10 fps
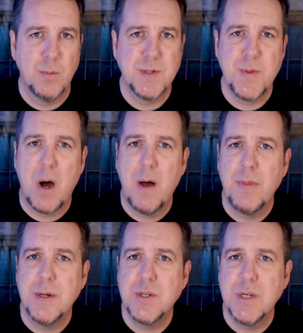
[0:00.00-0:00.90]
was
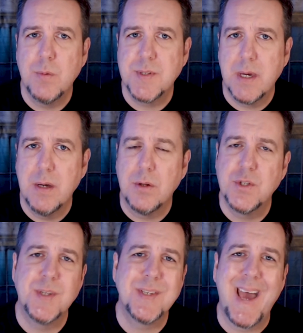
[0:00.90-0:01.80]
thought that she was
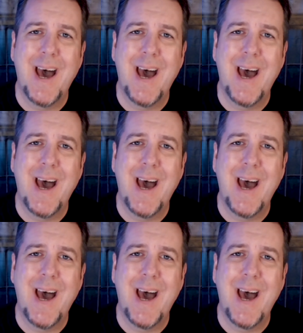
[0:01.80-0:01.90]
killed just